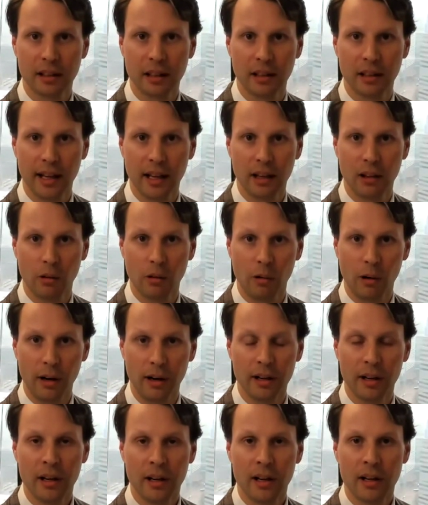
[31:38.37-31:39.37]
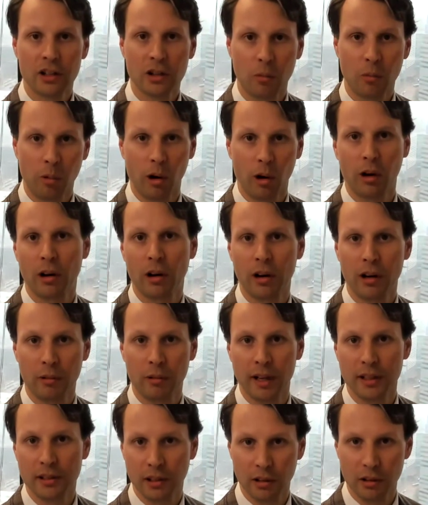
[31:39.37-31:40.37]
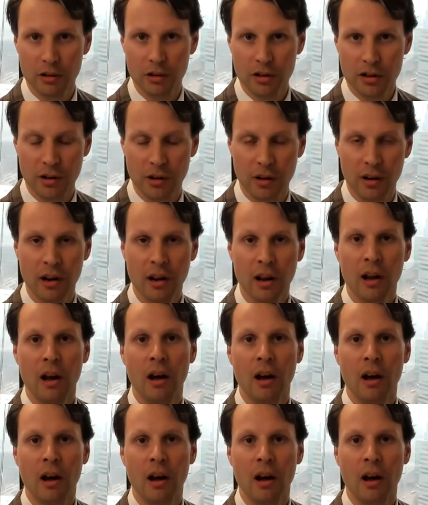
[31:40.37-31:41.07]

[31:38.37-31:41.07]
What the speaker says: the landlord to work on a resolution